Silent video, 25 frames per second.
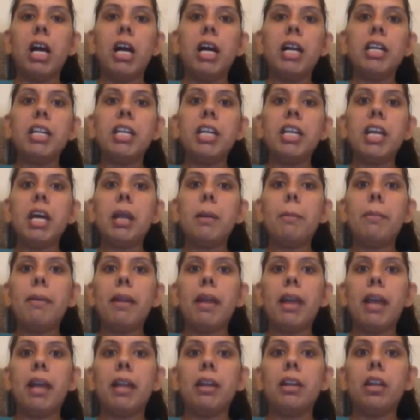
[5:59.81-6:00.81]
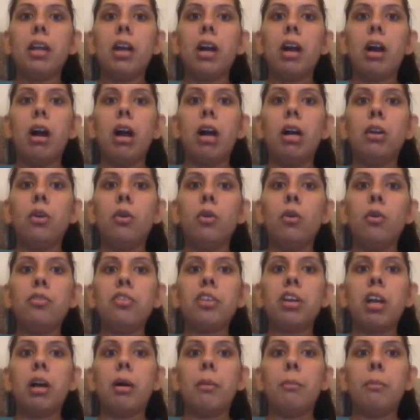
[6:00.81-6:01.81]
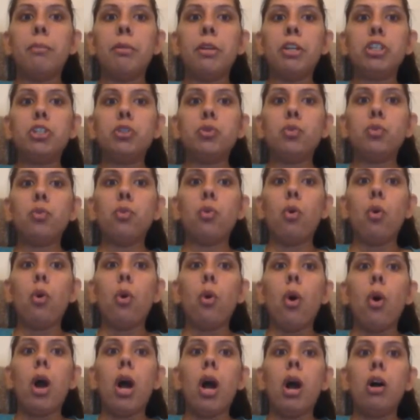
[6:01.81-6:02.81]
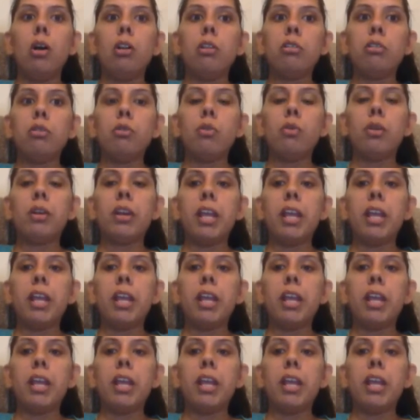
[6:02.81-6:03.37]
A DR plan allows a company to also